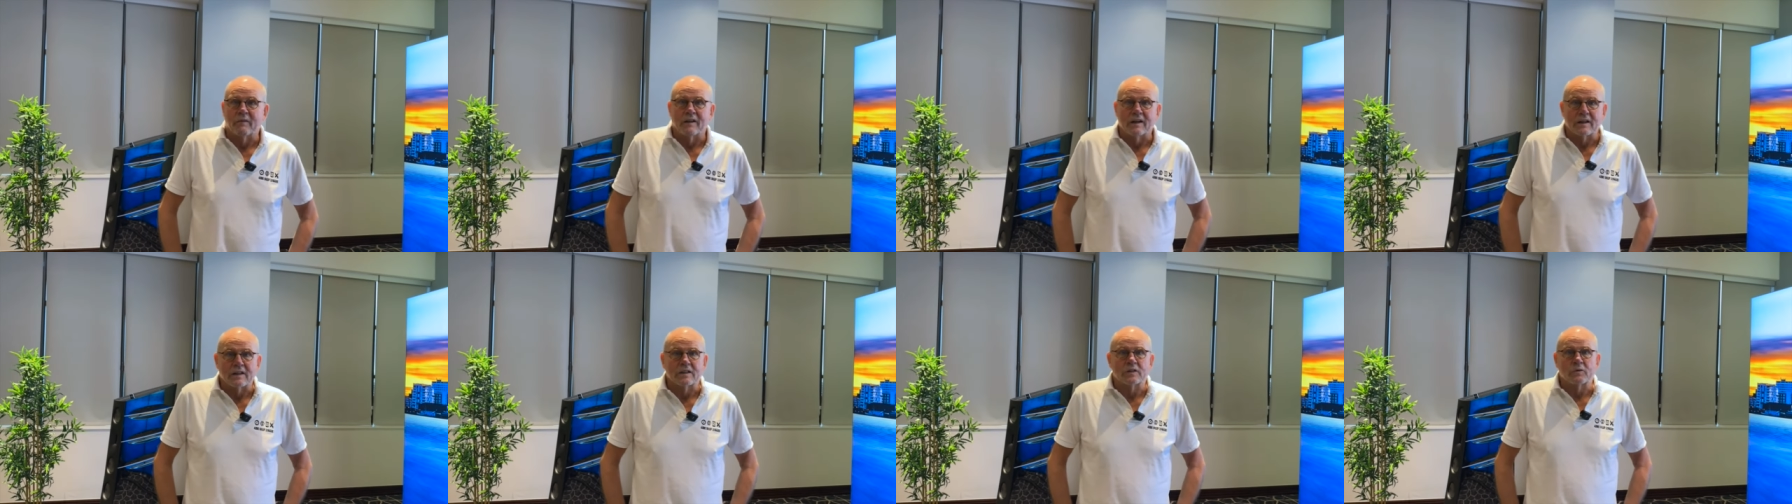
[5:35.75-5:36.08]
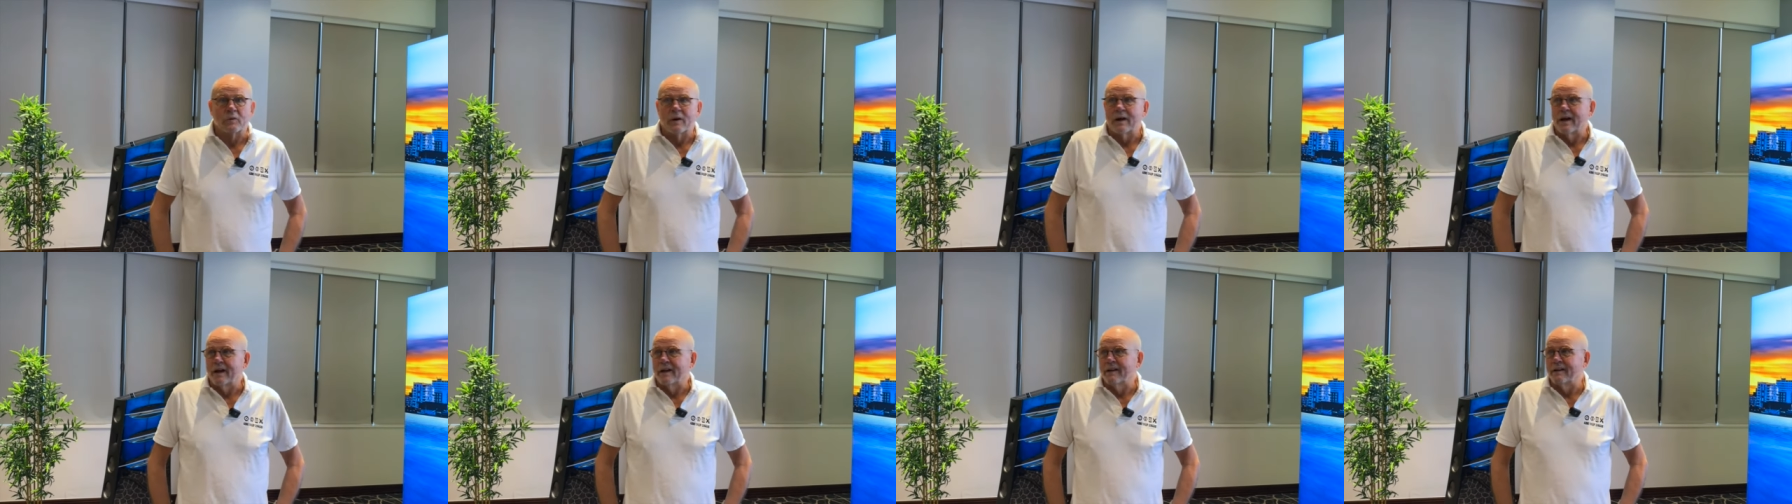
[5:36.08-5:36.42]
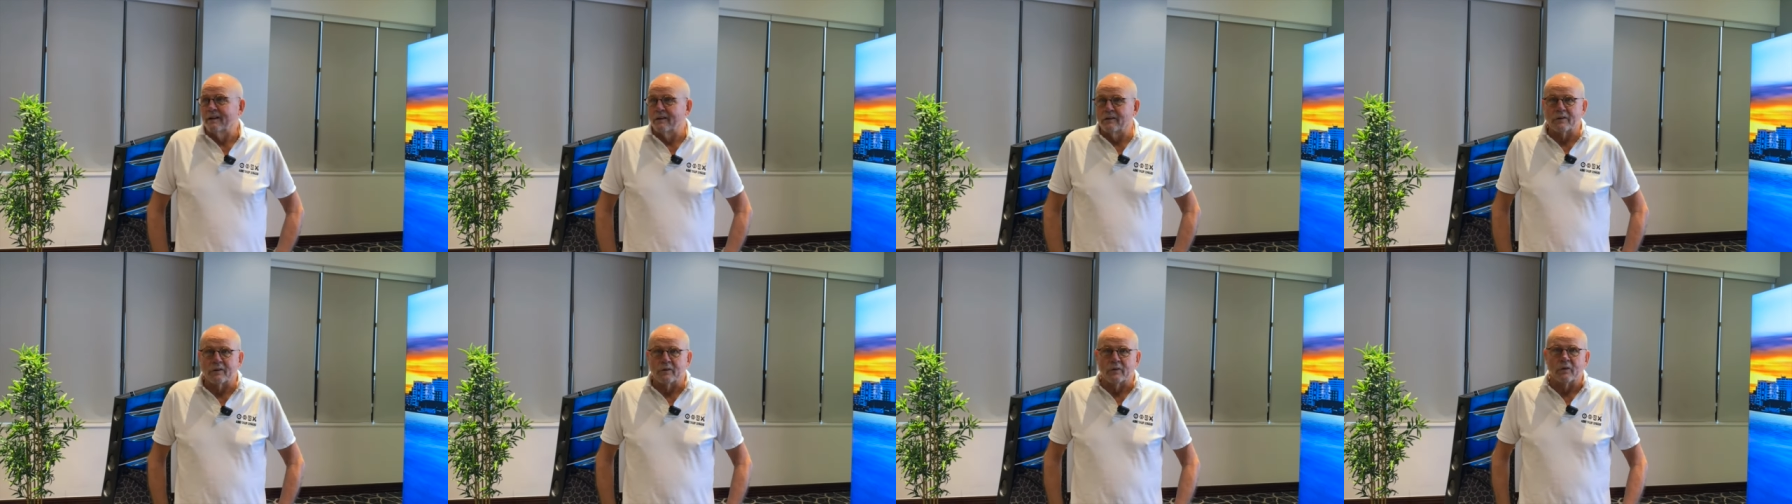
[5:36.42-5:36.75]
and that's why
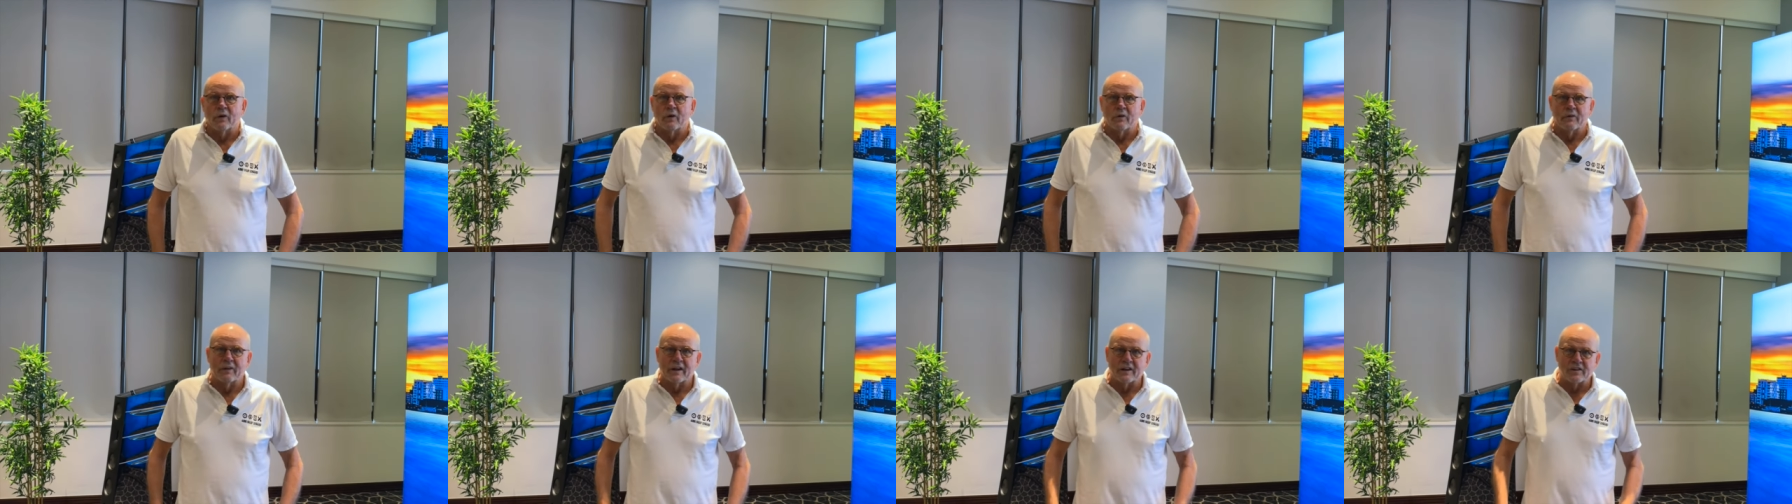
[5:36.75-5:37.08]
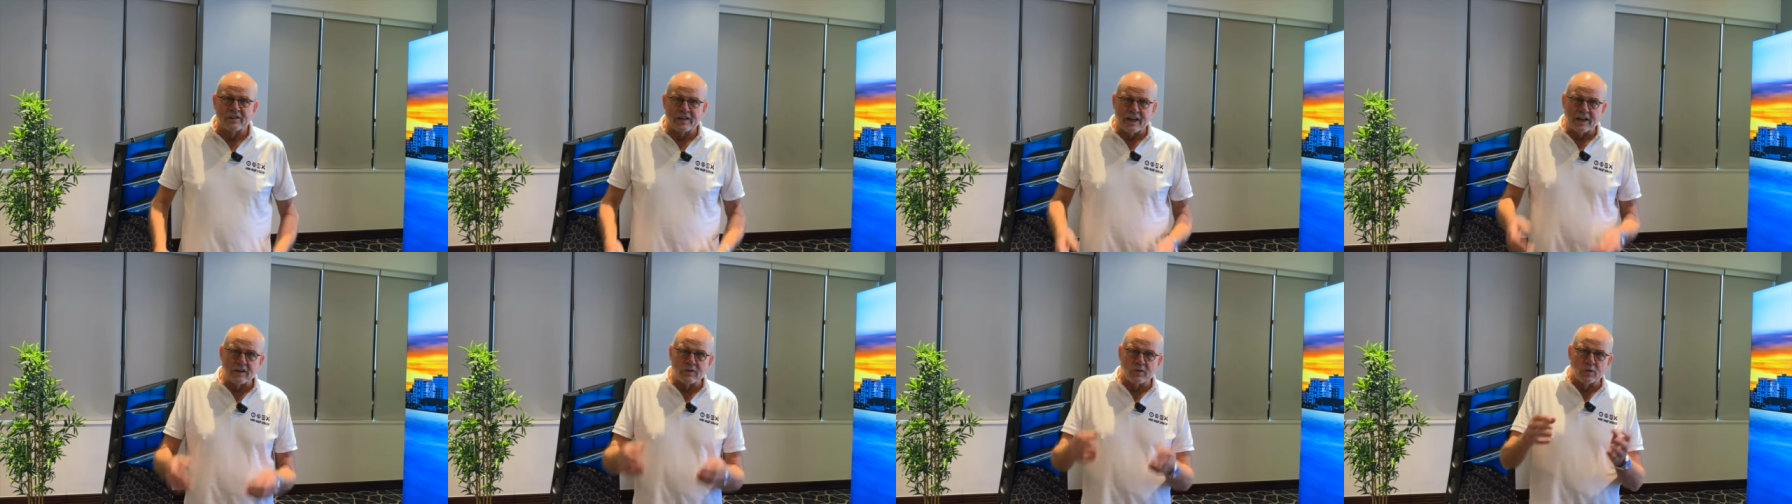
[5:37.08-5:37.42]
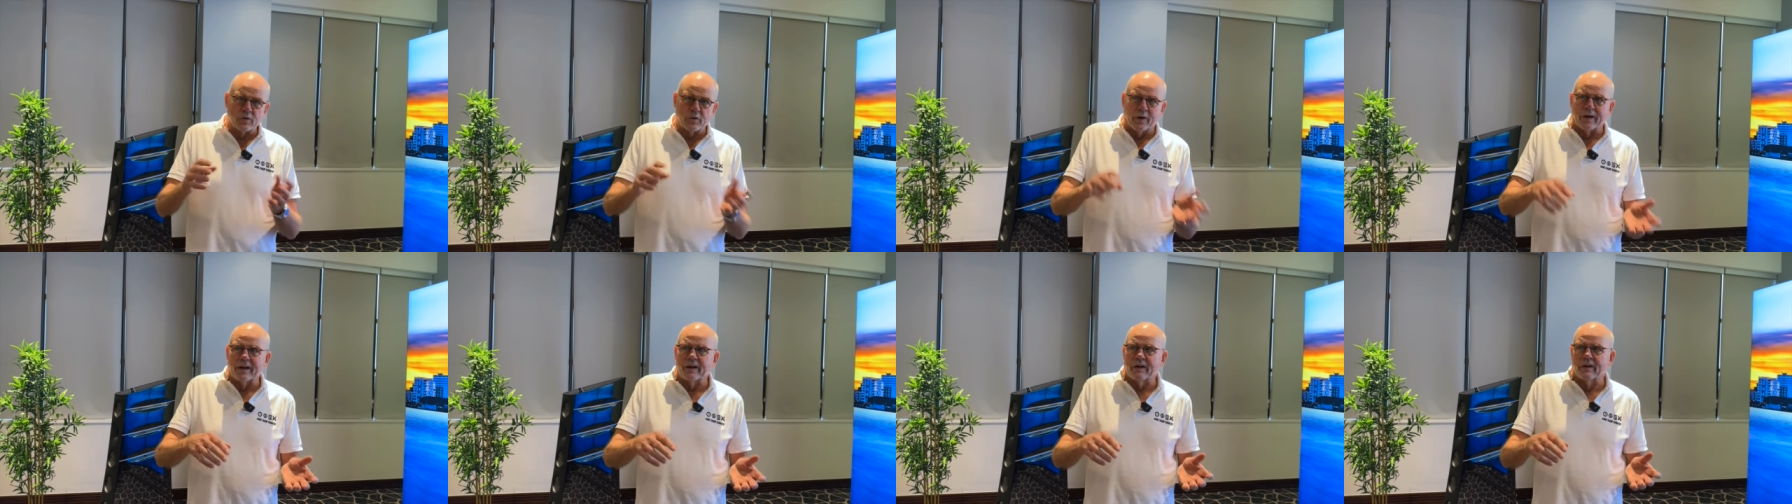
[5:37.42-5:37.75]
you know they stick to
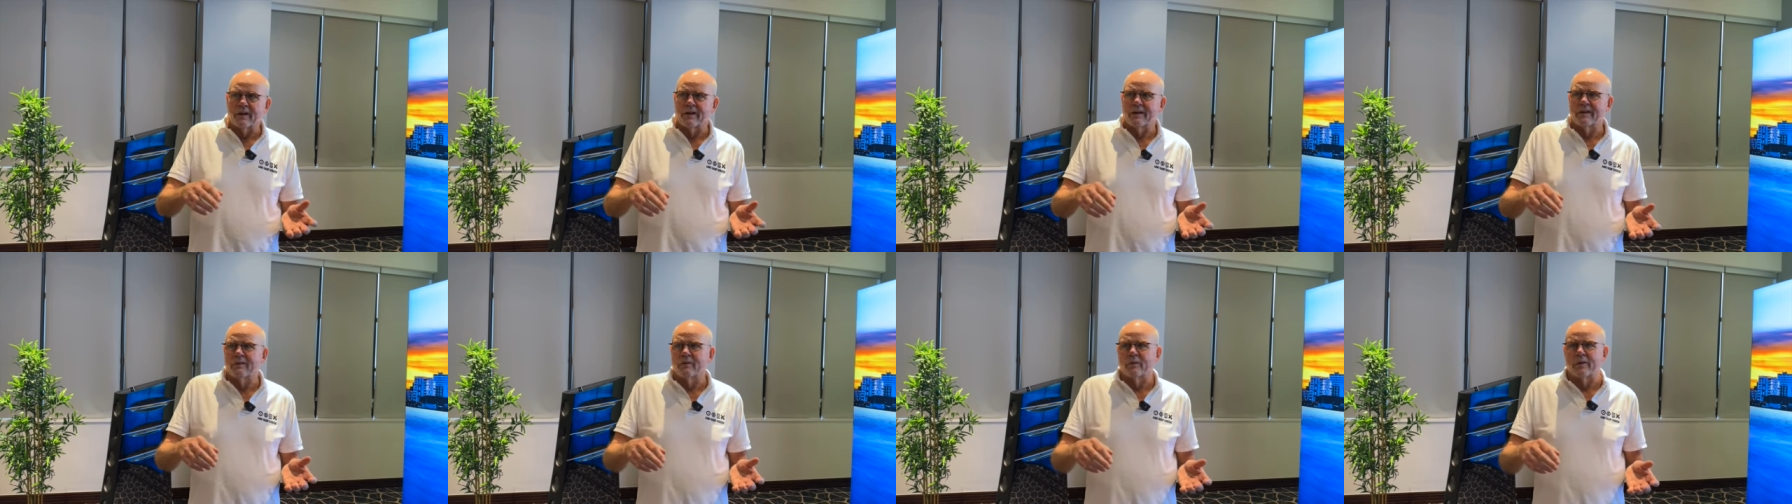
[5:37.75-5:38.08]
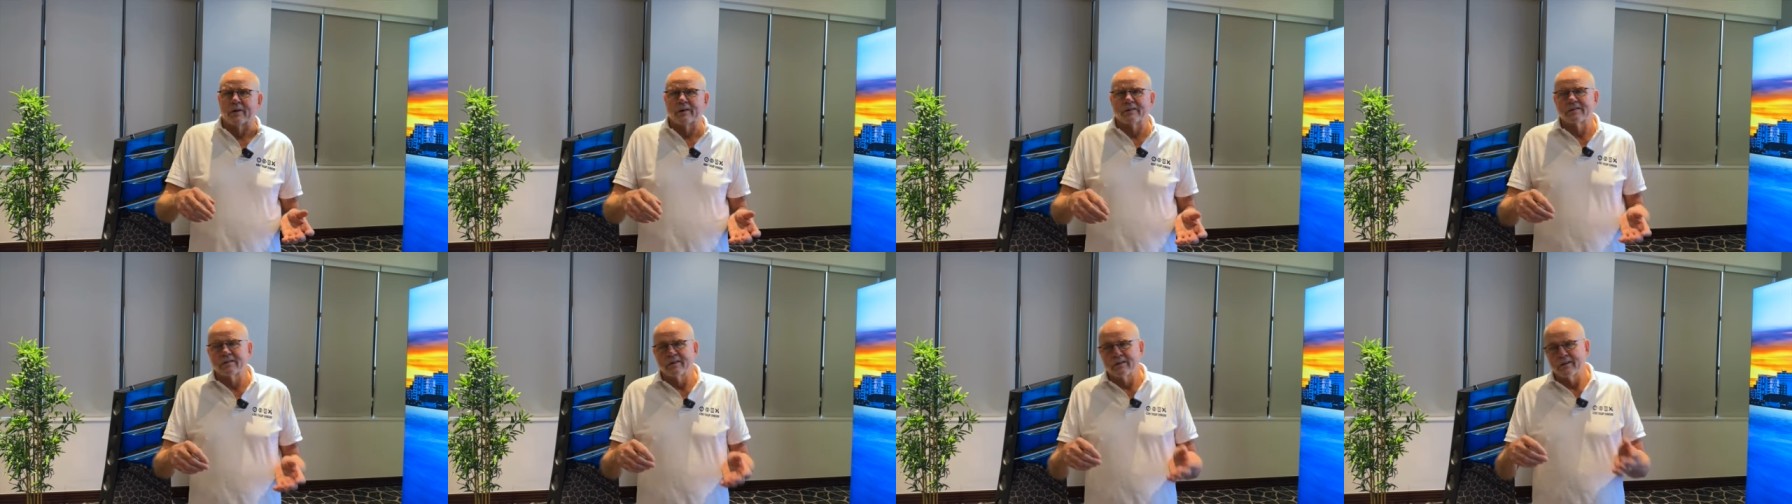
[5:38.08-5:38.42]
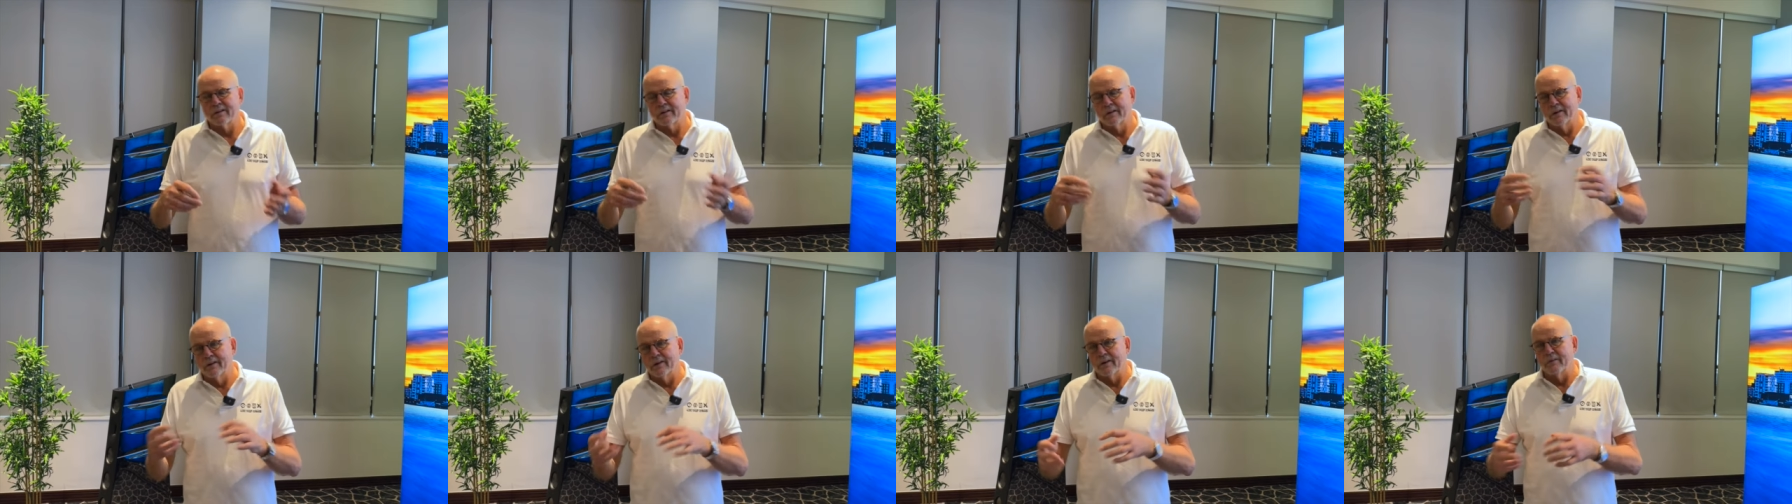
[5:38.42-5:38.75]
20 watts or
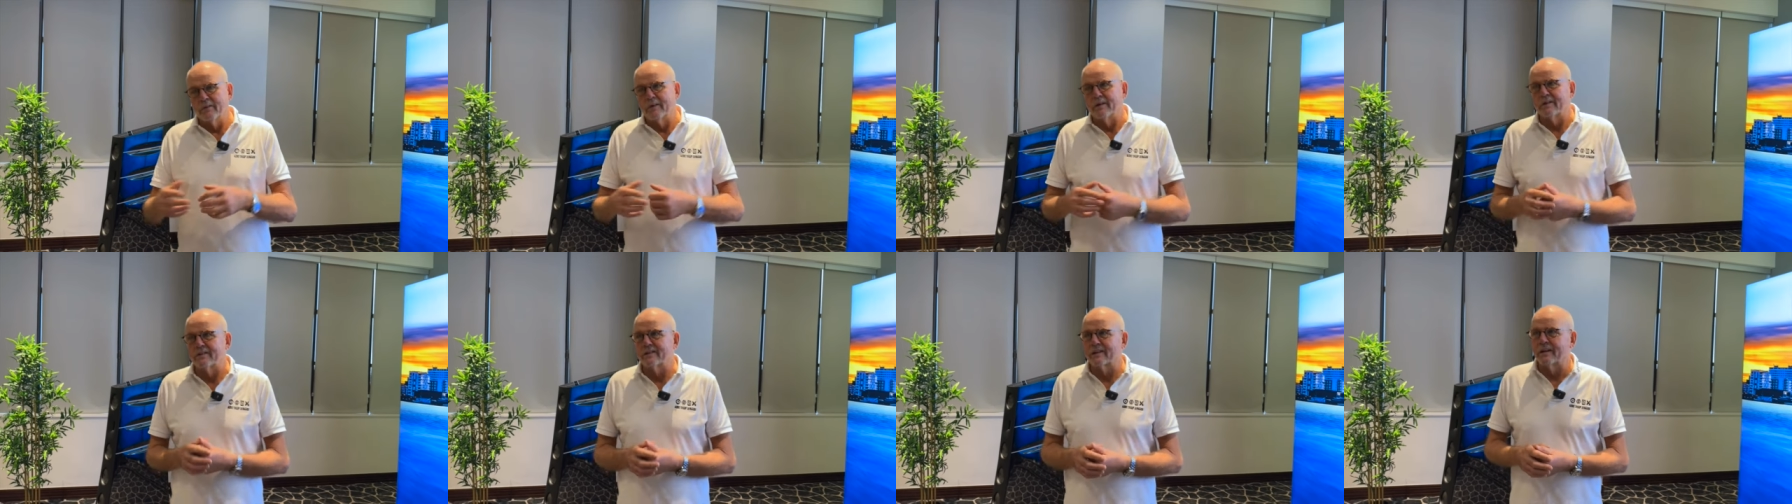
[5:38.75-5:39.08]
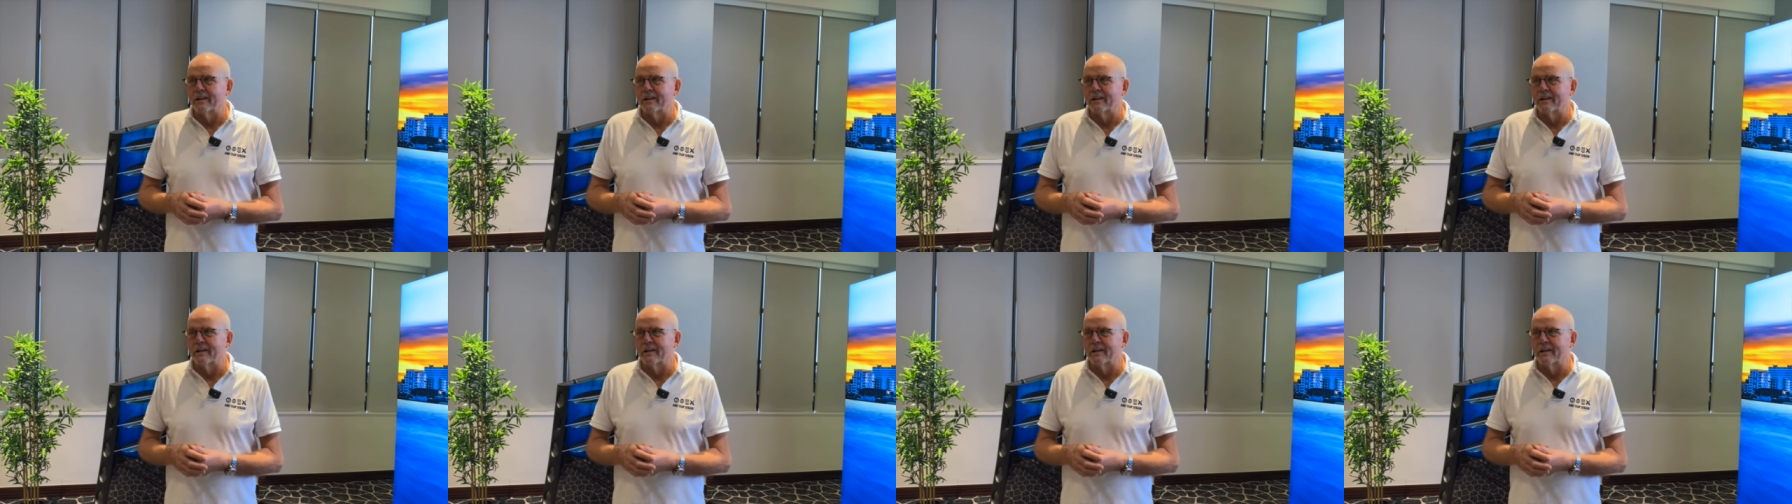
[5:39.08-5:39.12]
30 watts,